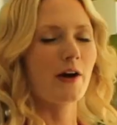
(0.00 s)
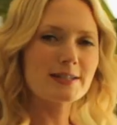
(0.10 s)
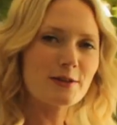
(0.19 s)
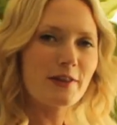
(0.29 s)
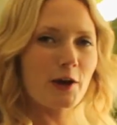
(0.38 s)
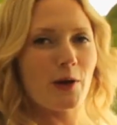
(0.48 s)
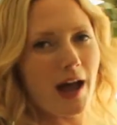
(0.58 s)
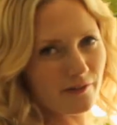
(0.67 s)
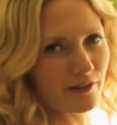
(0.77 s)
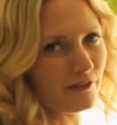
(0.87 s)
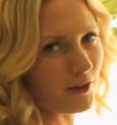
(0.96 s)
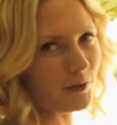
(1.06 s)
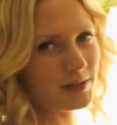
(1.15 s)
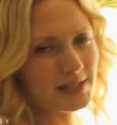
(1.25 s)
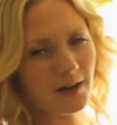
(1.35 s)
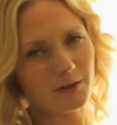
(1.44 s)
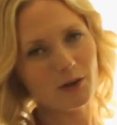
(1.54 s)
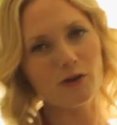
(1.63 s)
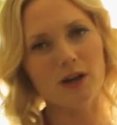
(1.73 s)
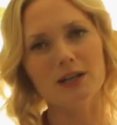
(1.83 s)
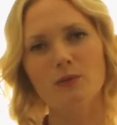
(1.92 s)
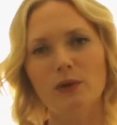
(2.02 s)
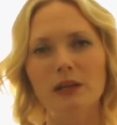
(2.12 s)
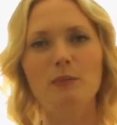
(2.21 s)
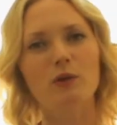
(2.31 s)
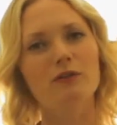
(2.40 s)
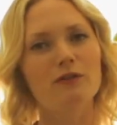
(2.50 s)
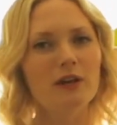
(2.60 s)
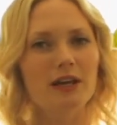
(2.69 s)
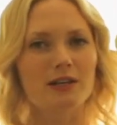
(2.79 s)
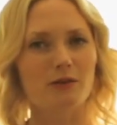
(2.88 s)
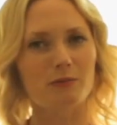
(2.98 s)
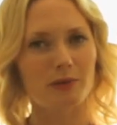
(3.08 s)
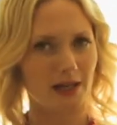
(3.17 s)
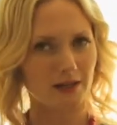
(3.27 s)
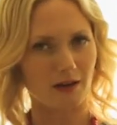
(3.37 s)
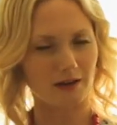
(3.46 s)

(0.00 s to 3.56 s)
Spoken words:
Alright, so there you have it, folks, how to create a really beautiful indoor plant